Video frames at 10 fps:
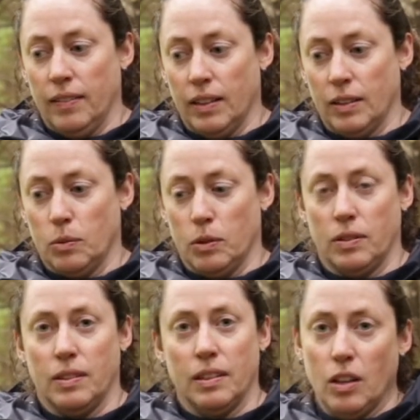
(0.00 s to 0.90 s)
this
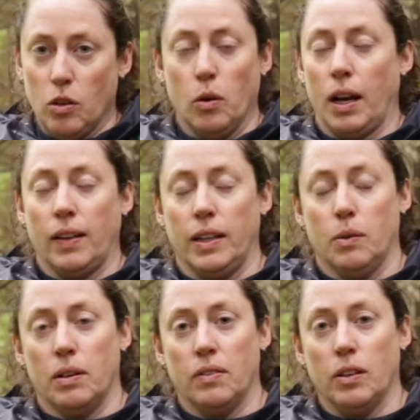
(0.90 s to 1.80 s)
was annoyingly
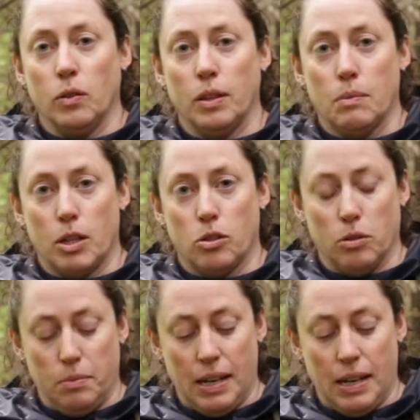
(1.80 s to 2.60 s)
one of the only mushrooms